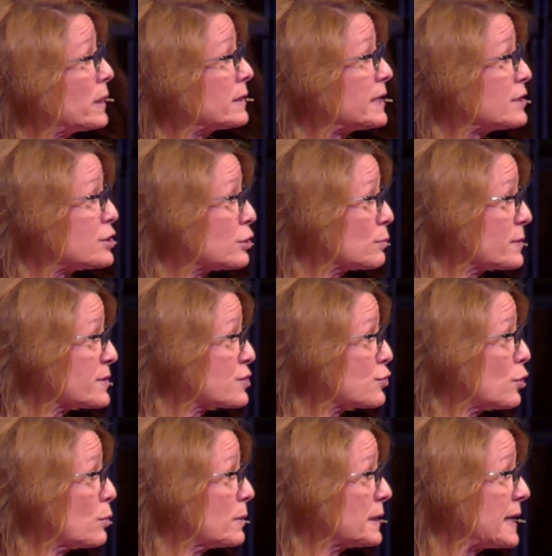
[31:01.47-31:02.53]
willing to
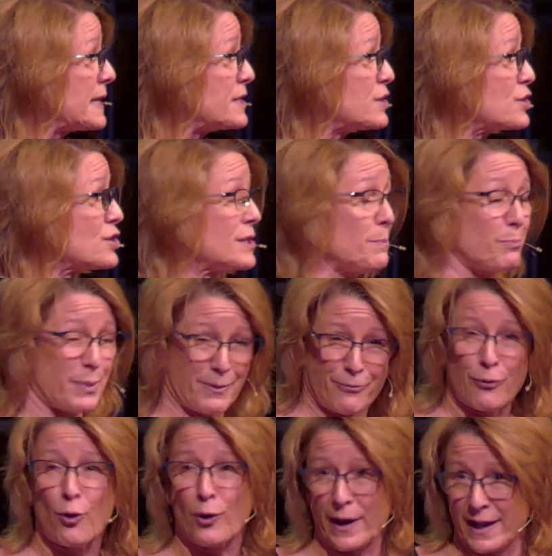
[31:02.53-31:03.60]
restore relationship
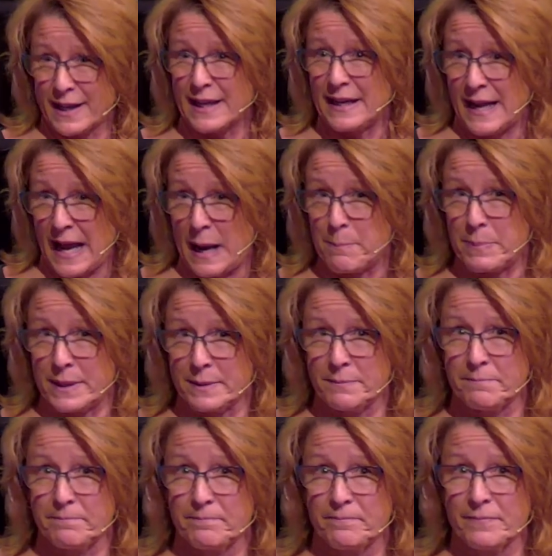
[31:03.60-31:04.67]
before it can happen.
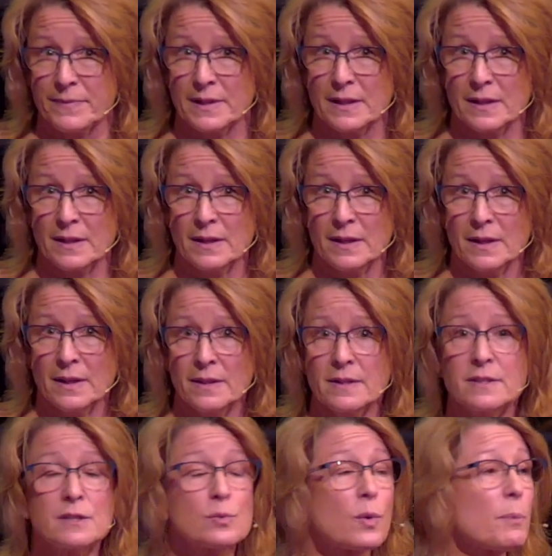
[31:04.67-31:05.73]

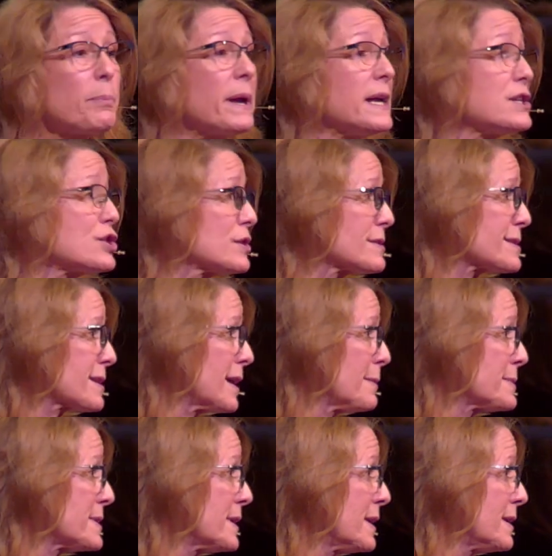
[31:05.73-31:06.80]
This is where patience
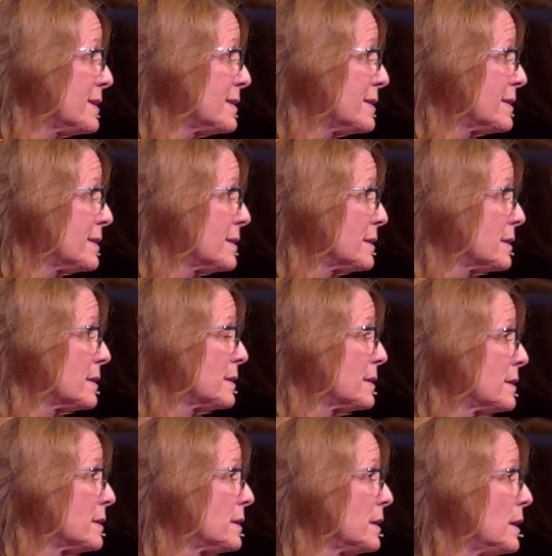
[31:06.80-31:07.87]
comes in.
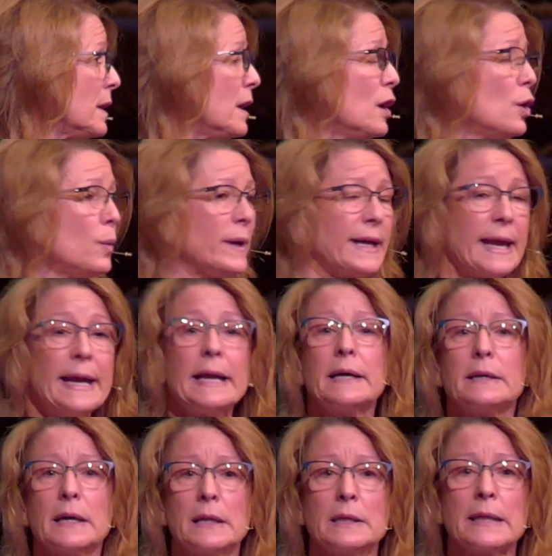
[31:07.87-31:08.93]
We
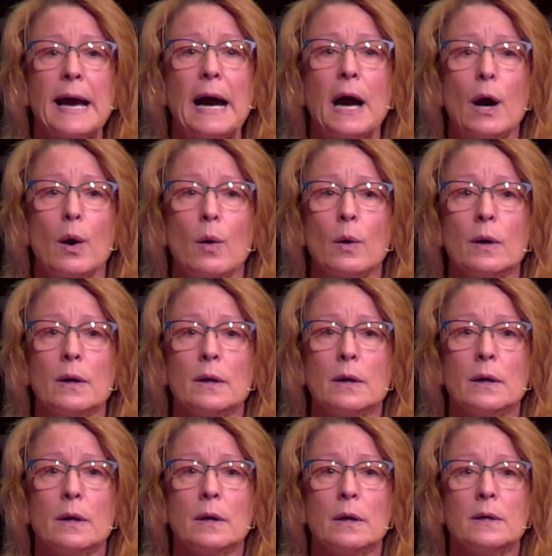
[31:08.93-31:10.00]
can't allow
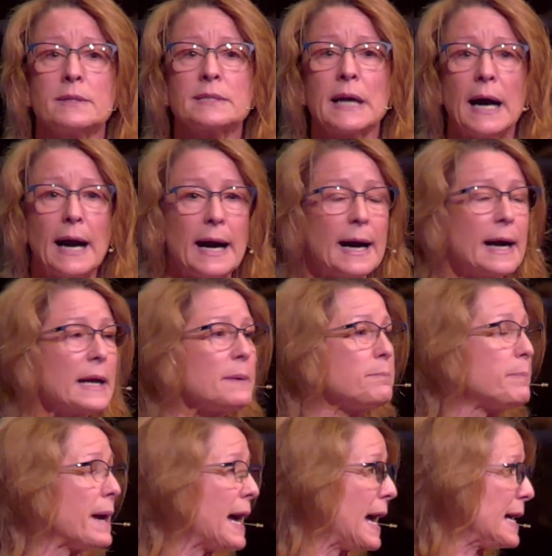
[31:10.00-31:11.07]
time
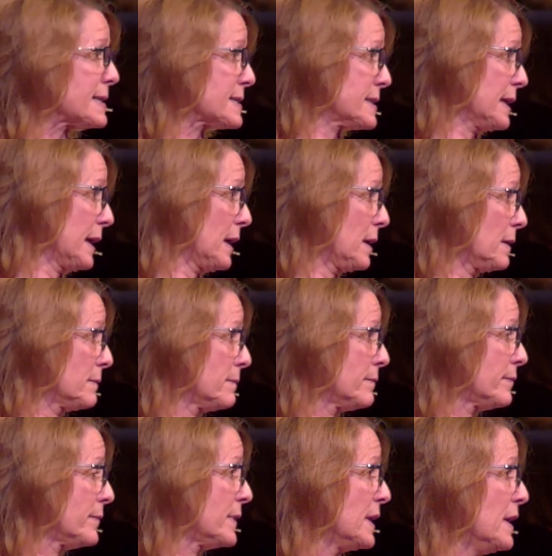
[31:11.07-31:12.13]
passing
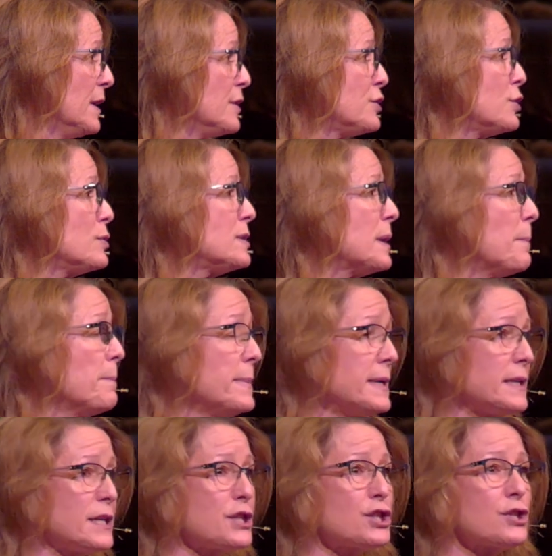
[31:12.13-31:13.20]
to
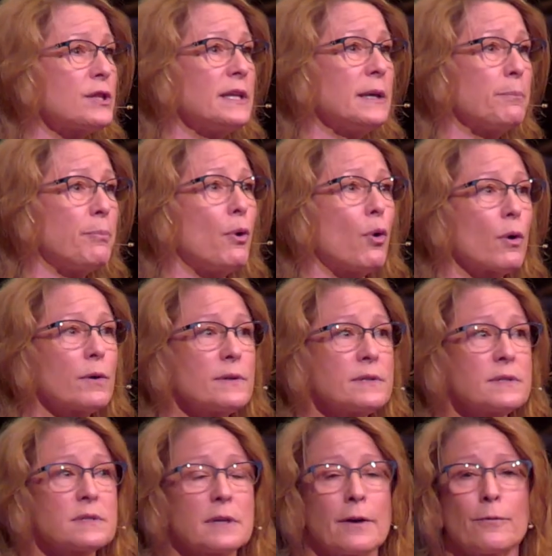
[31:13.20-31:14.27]
diminish the
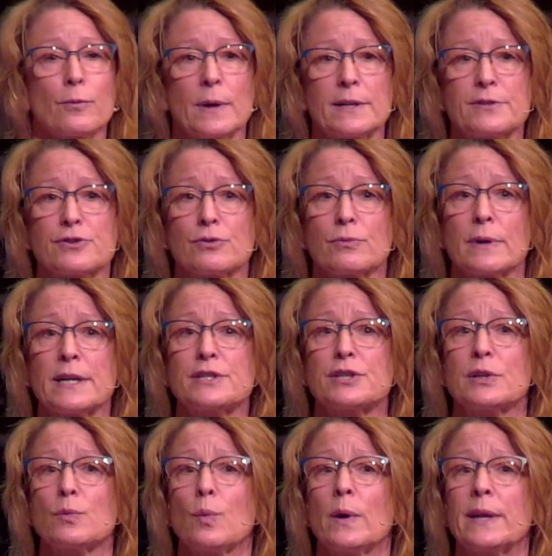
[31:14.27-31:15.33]
importance of
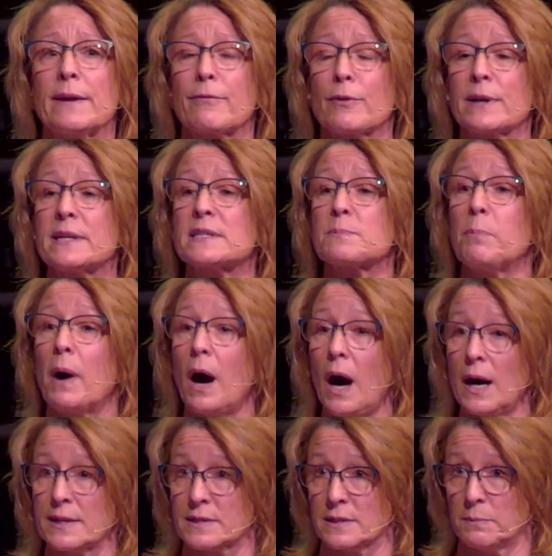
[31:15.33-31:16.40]
restoration whenever it is
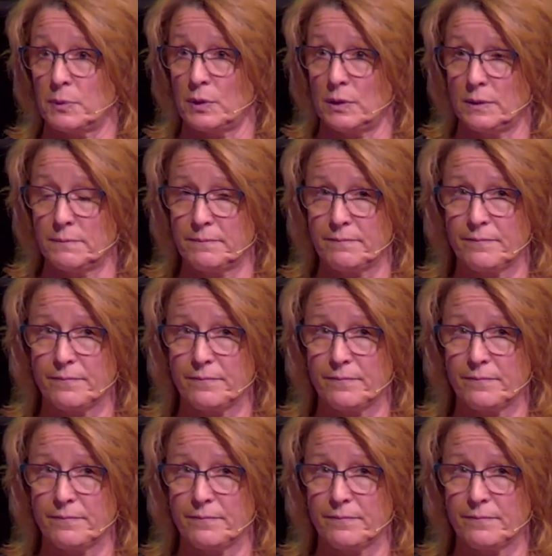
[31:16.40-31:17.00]
possible.